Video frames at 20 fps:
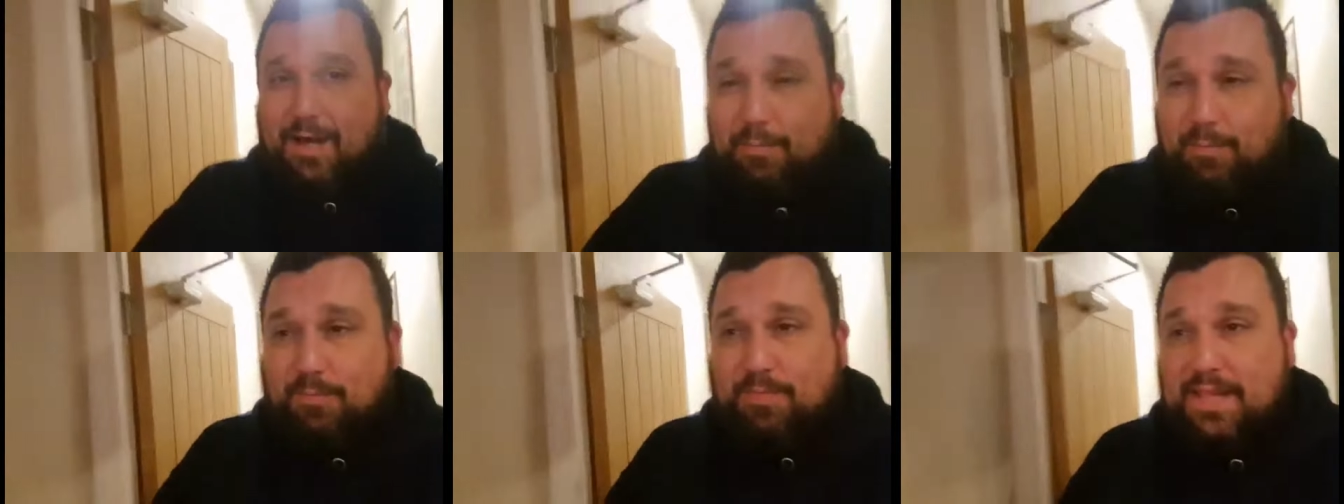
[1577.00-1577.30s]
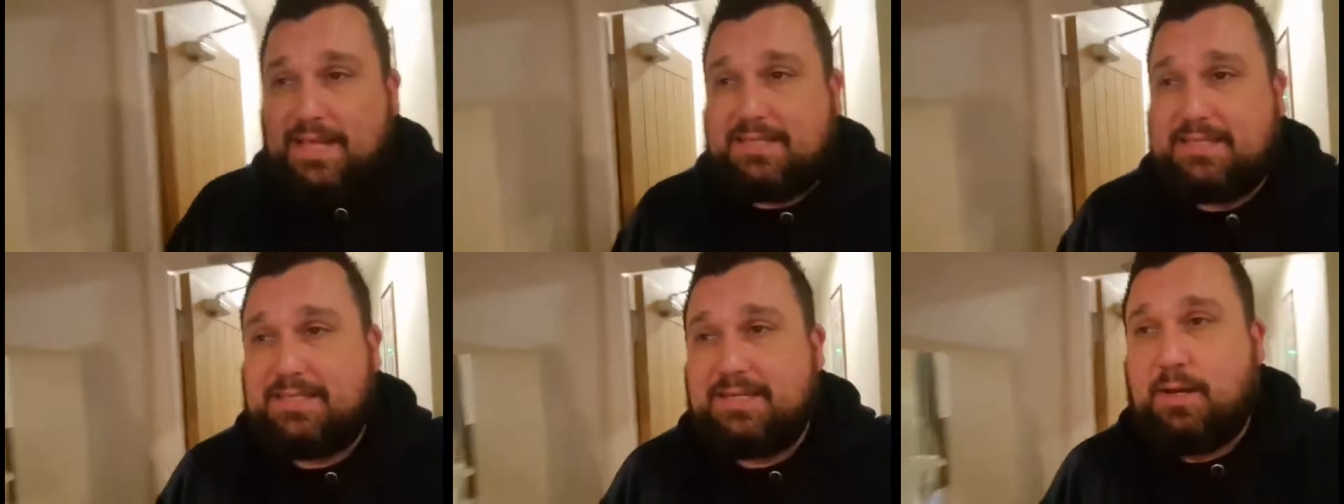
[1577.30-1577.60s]
I
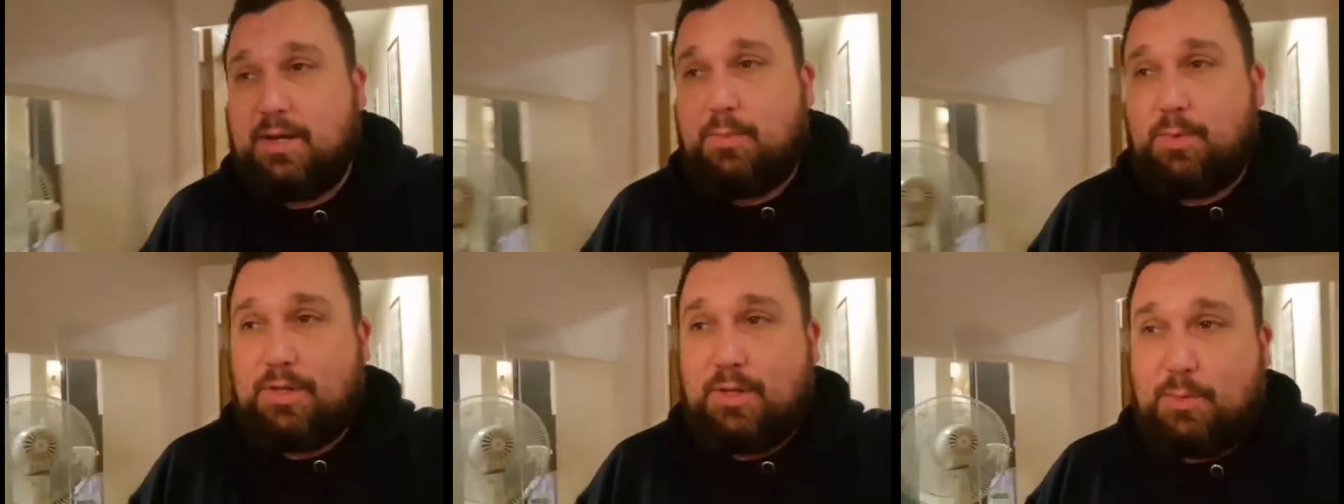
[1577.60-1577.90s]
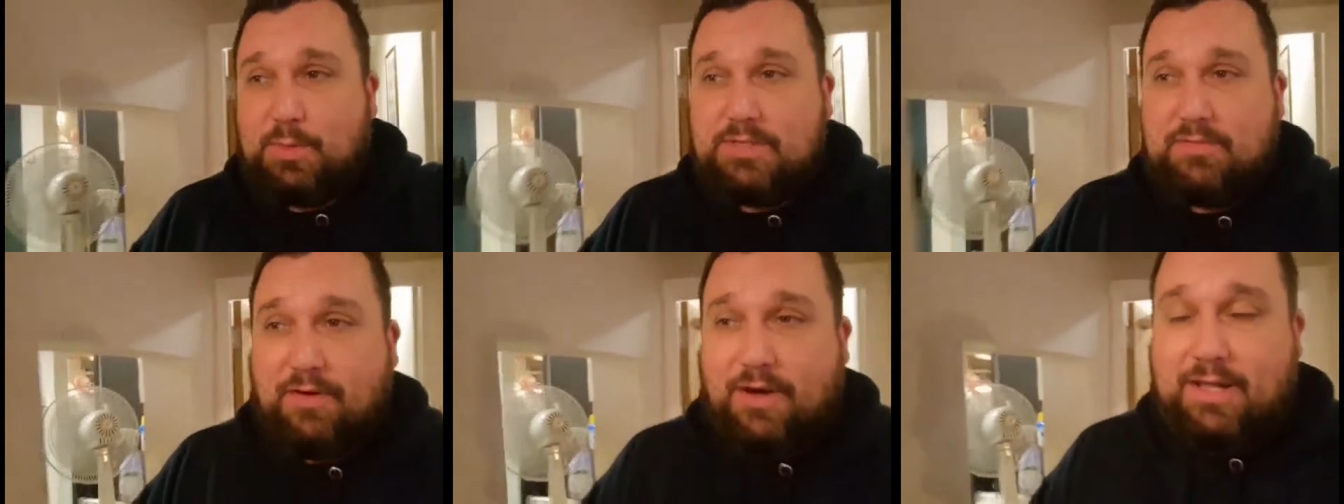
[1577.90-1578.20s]
necessarily wouldn't
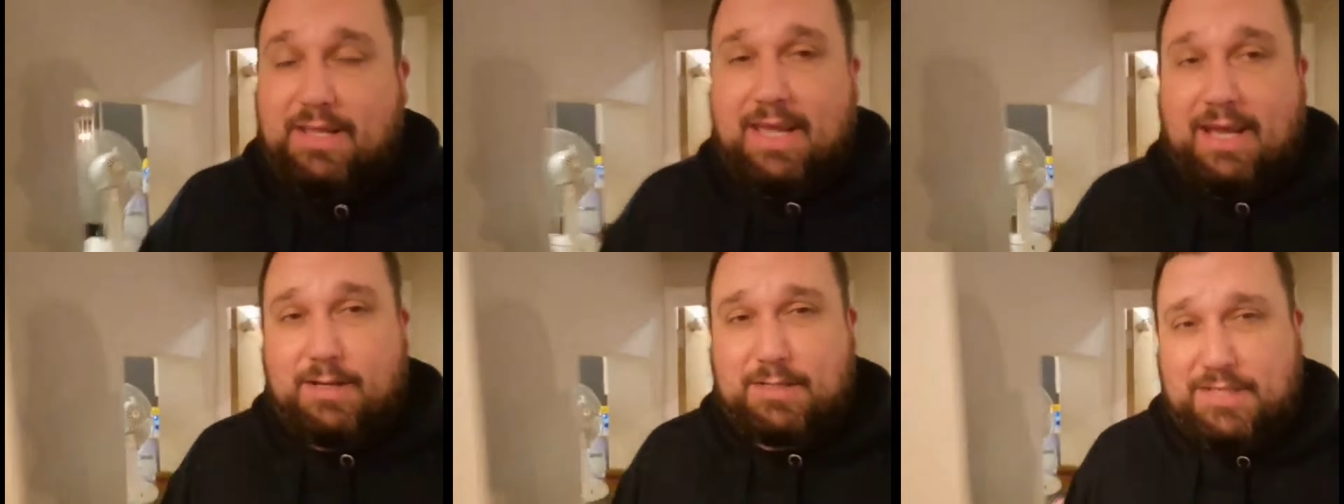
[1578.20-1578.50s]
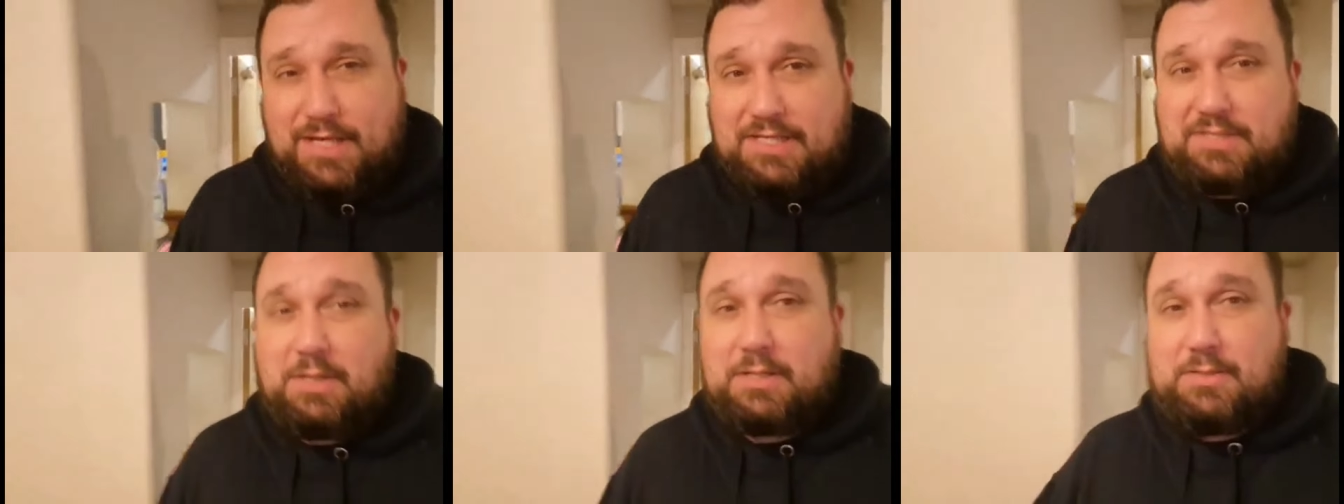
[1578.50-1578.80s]
always find the
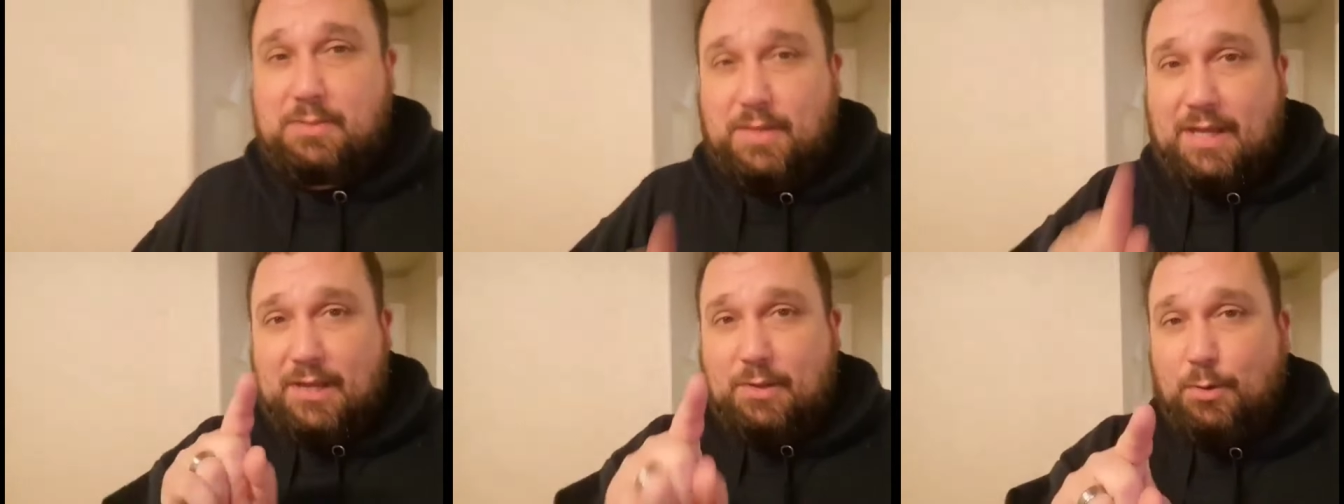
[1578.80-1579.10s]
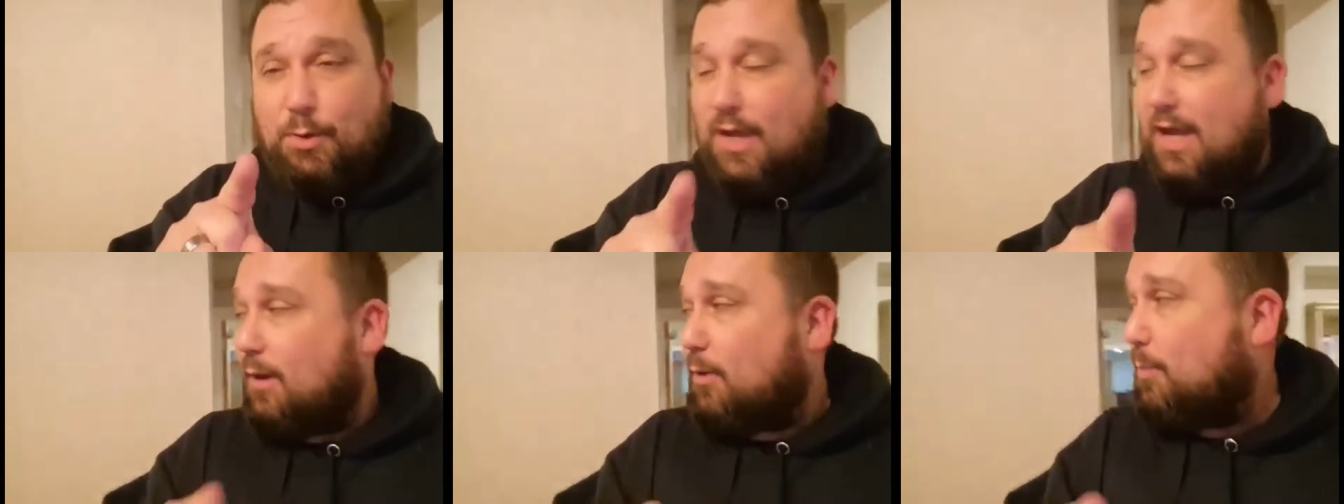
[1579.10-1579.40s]
outskirts on without
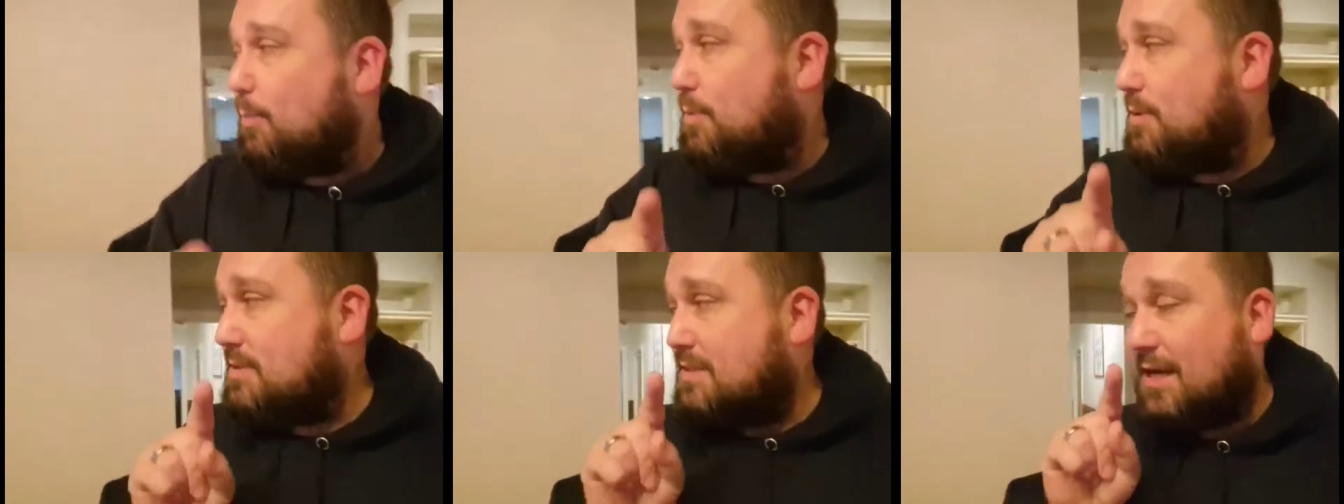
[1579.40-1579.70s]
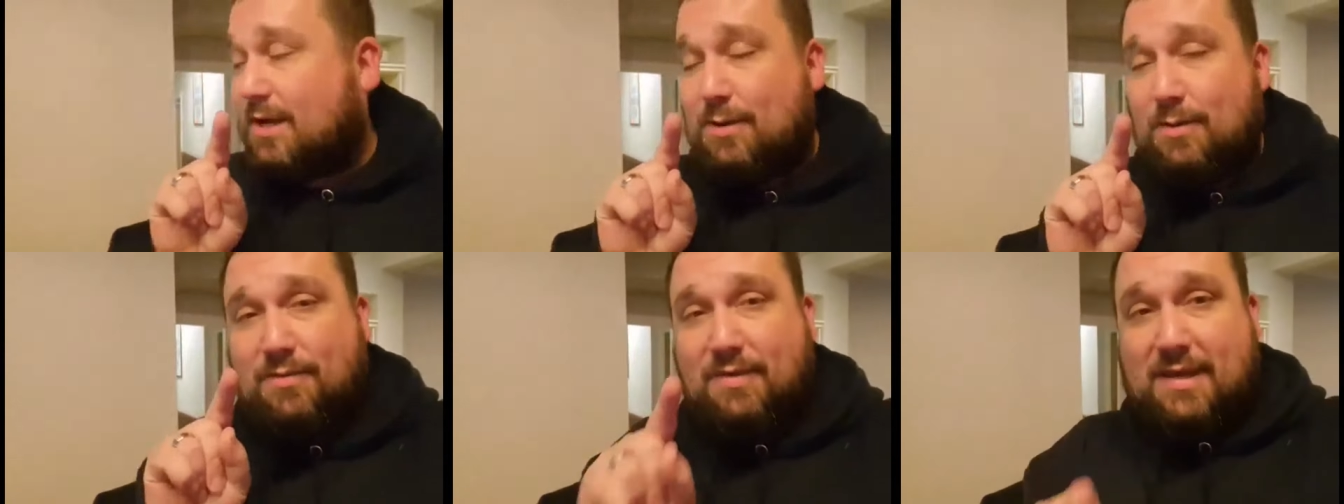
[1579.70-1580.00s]
your help.
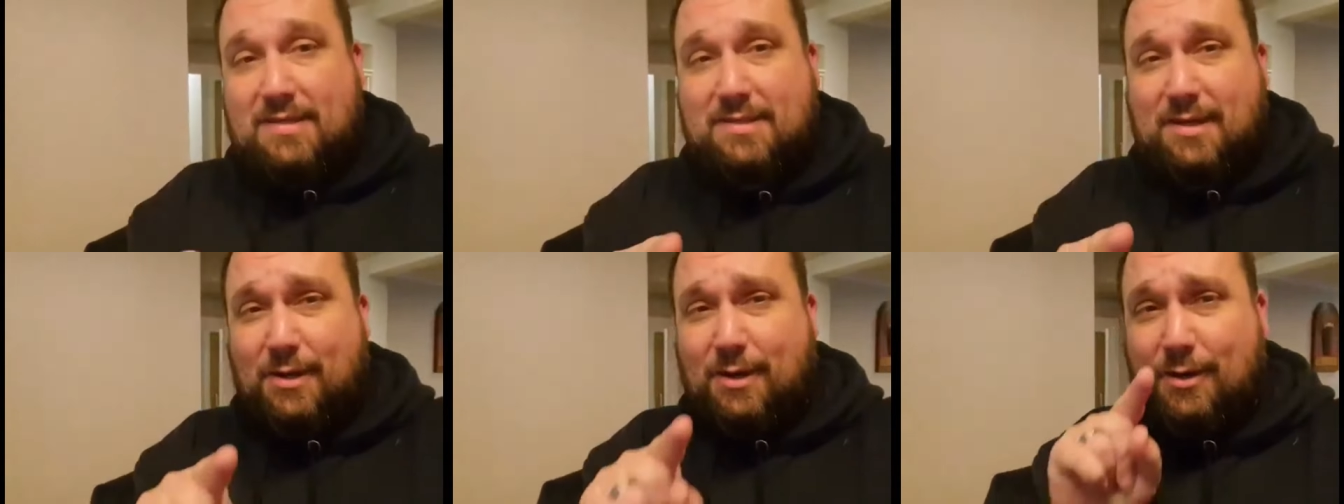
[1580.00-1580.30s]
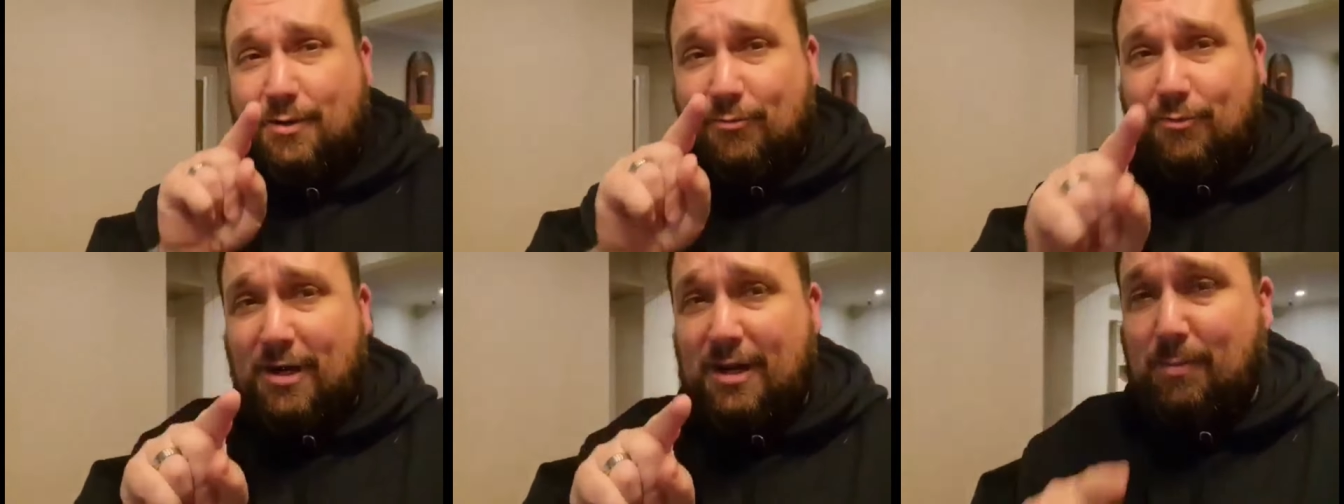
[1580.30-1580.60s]
So thanks a
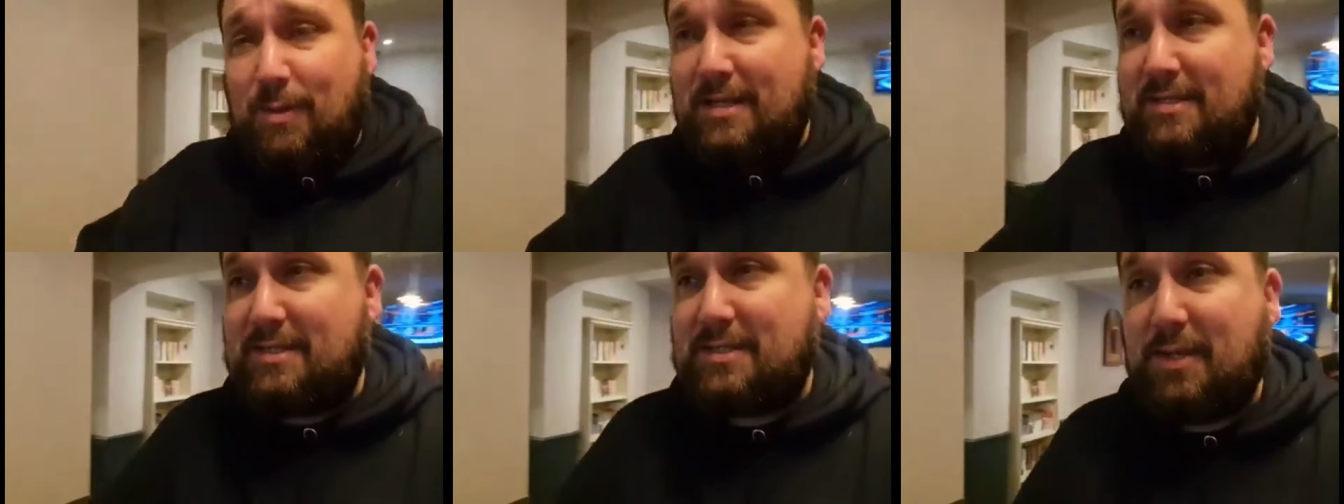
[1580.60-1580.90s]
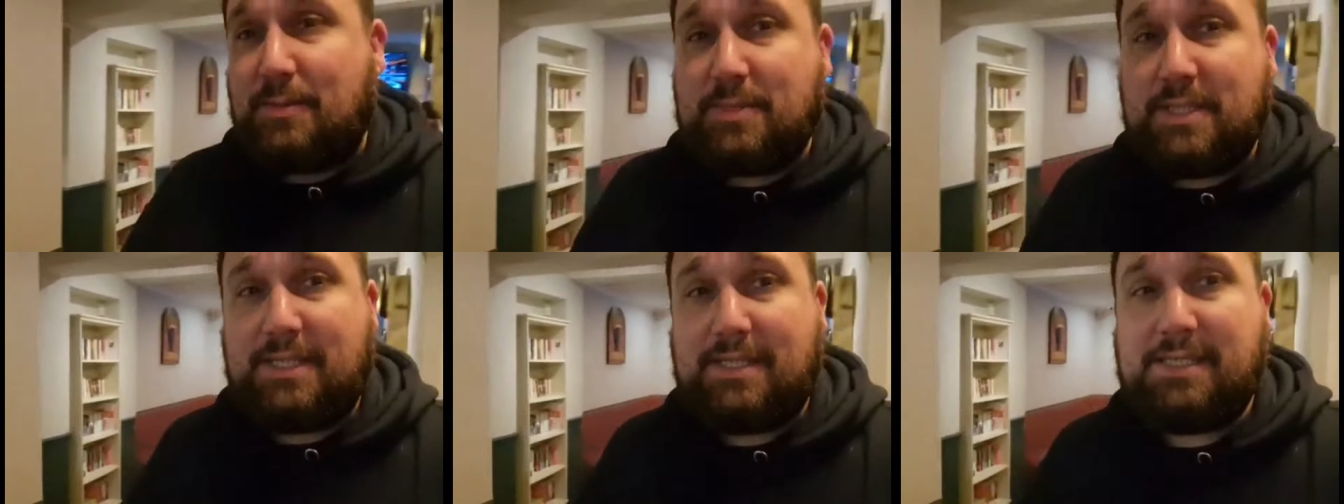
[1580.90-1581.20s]
lot. Really pleased to
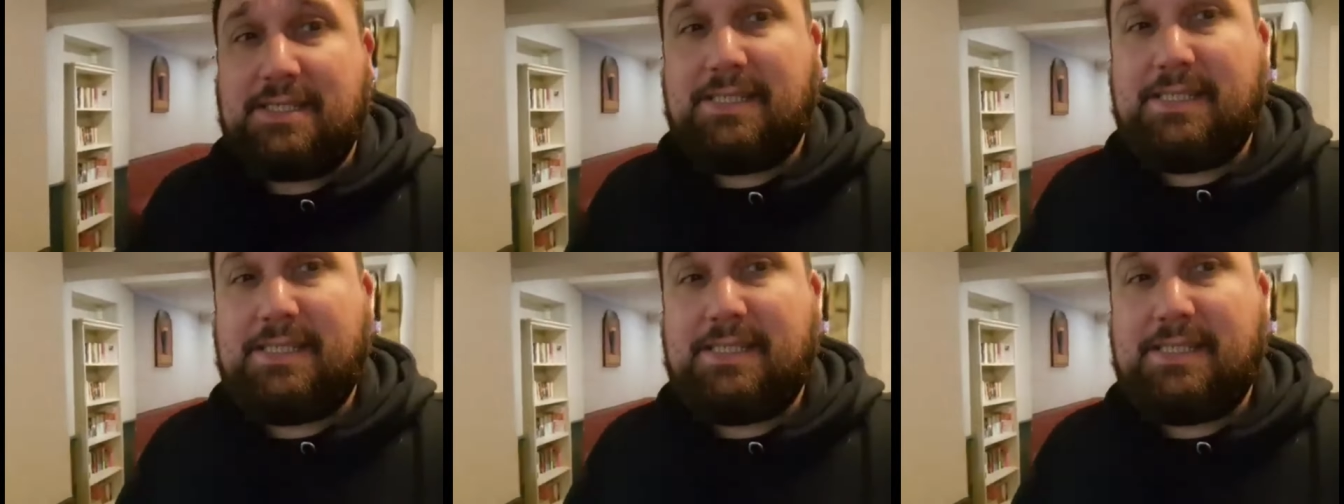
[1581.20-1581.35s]
stop to.